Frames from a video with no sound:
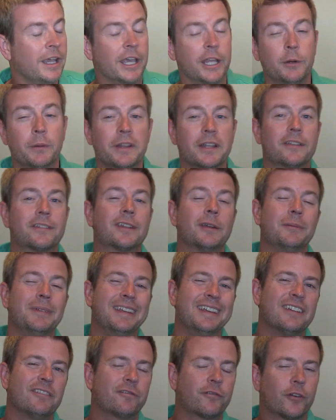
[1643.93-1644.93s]
Anyway, that's going to
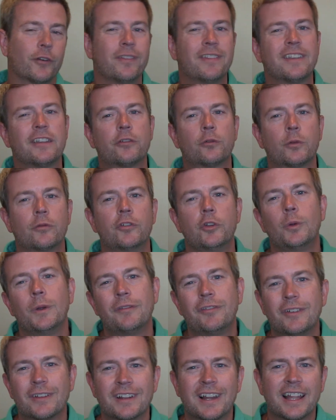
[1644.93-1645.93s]
be it from this review.
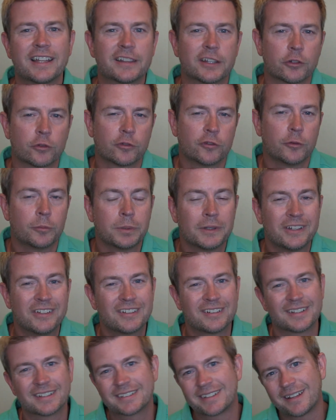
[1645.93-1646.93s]
If you like this review,
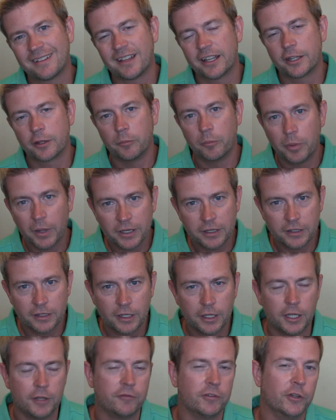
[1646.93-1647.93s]
please click that like button.
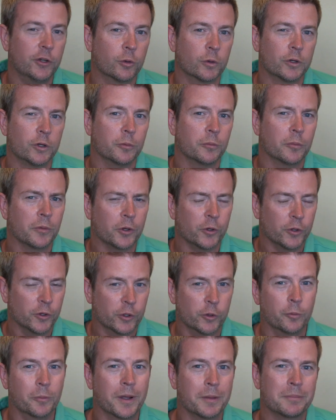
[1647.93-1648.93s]
If you know anyone
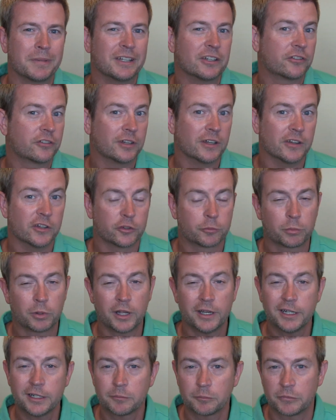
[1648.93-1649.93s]
who might be interested in this
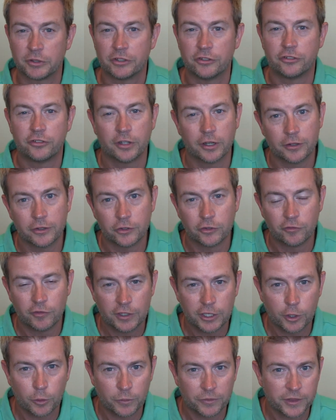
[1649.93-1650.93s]
product, please share this
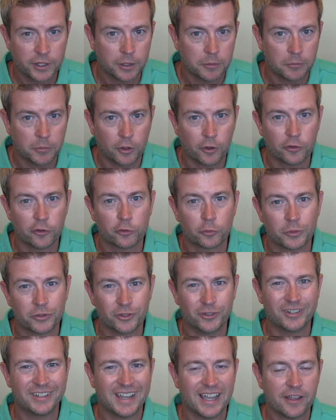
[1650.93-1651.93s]
video with them. All those
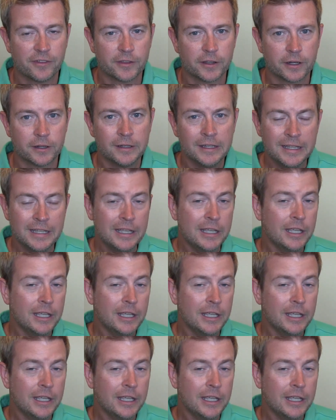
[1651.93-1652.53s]
ways are down there.